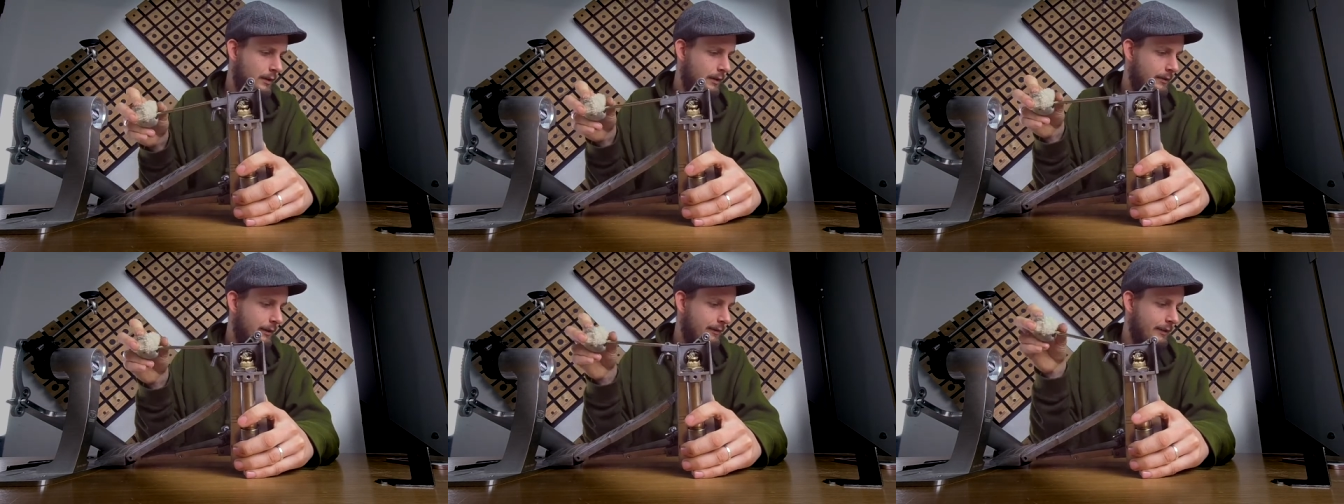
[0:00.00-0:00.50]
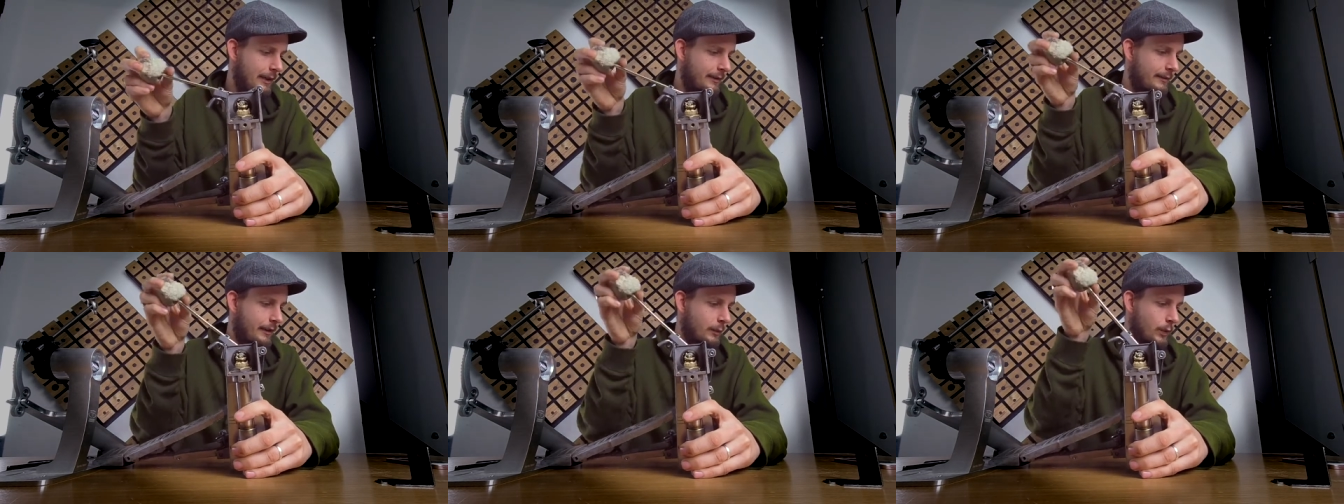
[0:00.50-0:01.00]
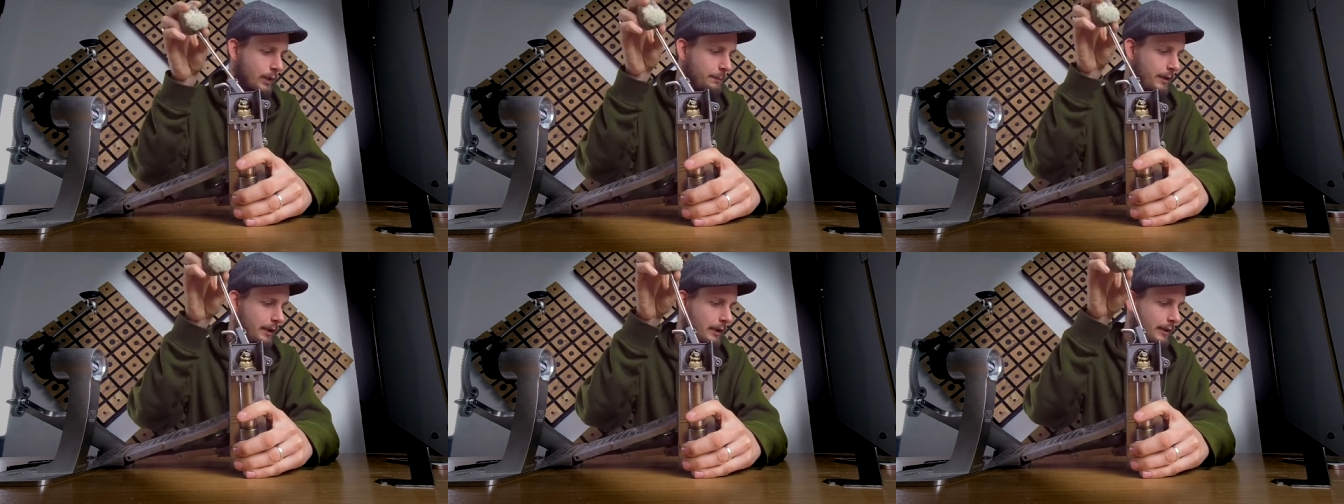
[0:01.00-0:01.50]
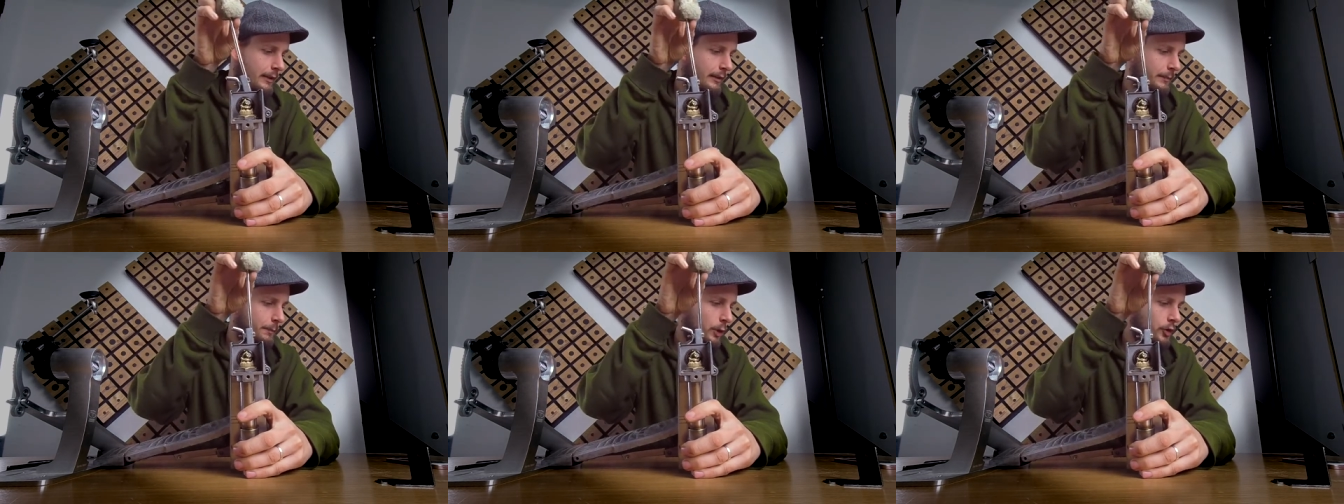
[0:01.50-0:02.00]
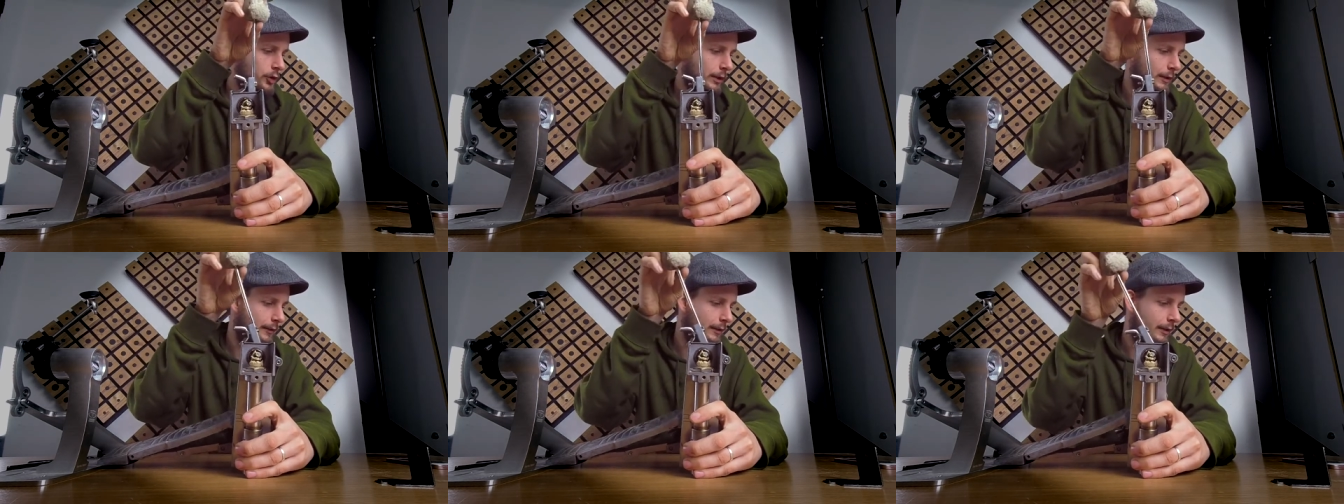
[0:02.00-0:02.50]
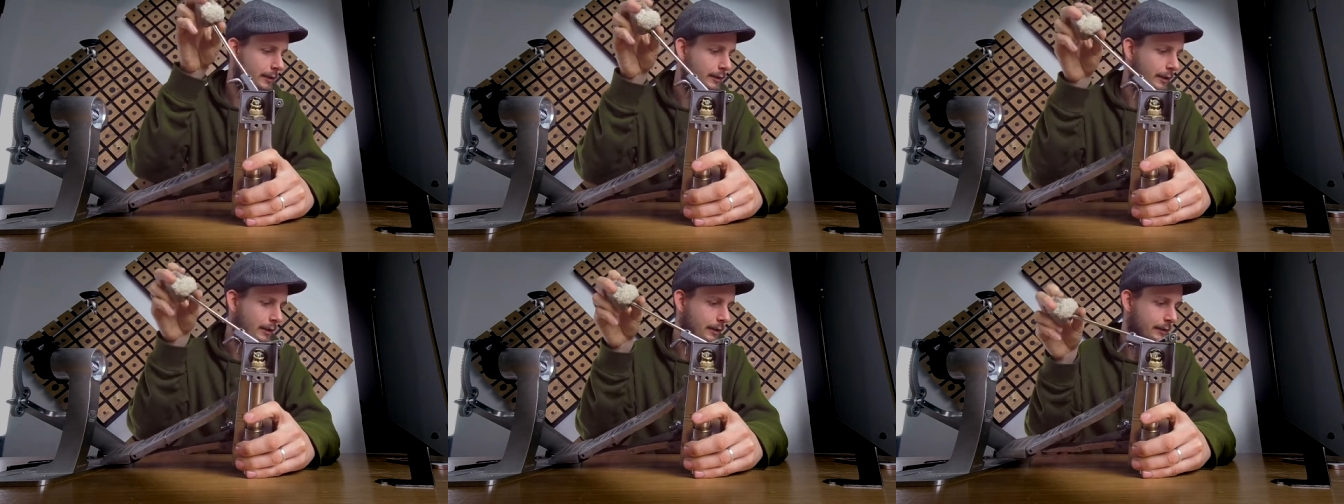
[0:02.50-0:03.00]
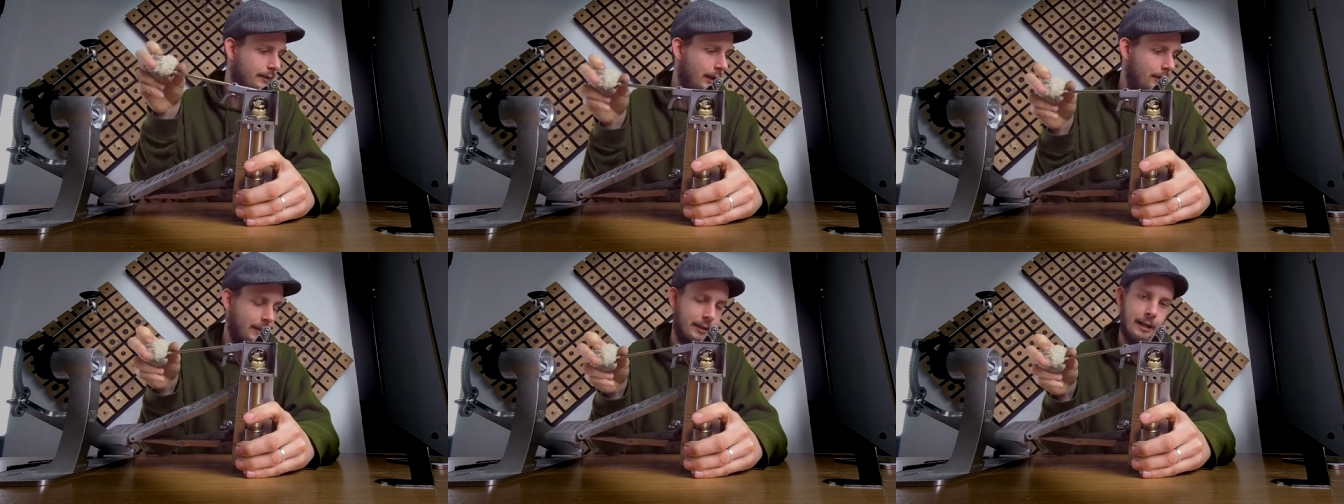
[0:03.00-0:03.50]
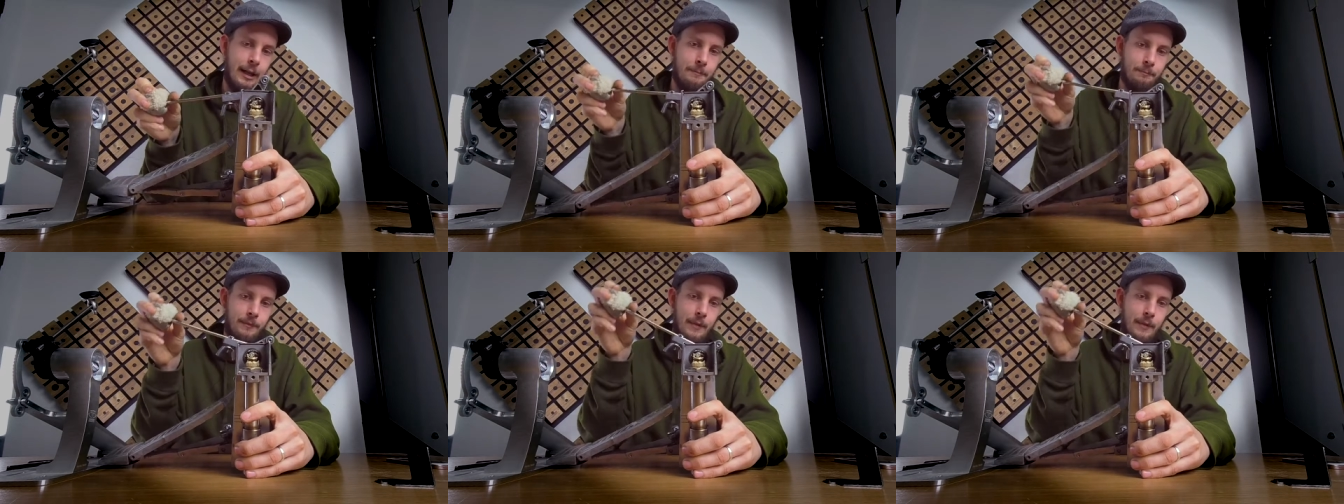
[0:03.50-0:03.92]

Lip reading: this eccentric bar is pushing the cylinder down again.